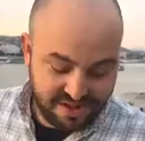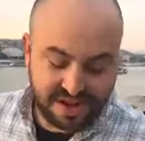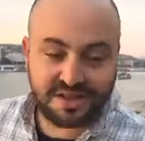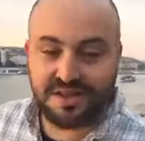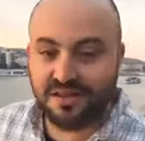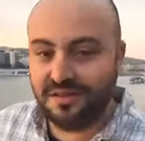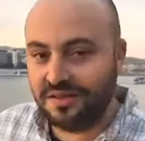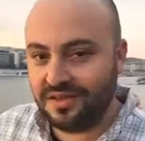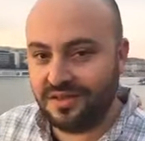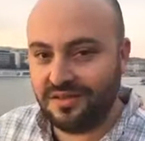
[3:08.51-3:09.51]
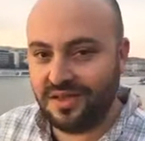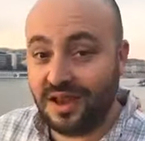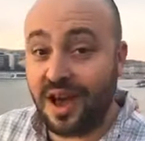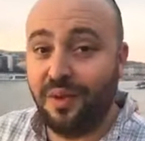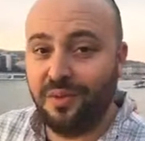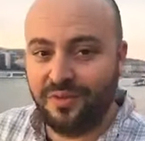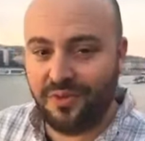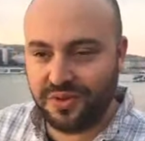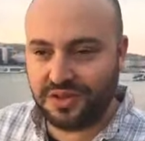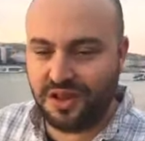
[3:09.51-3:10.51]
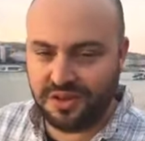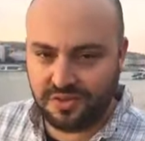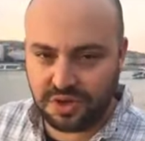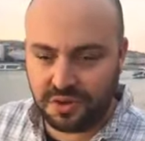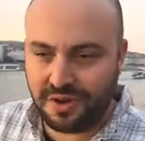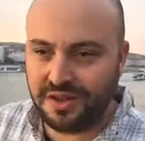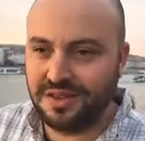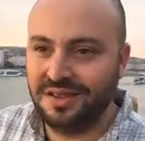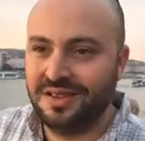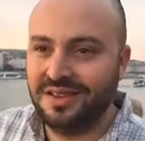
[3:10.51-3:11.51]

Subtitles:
less than an hour before the start of Shabbat,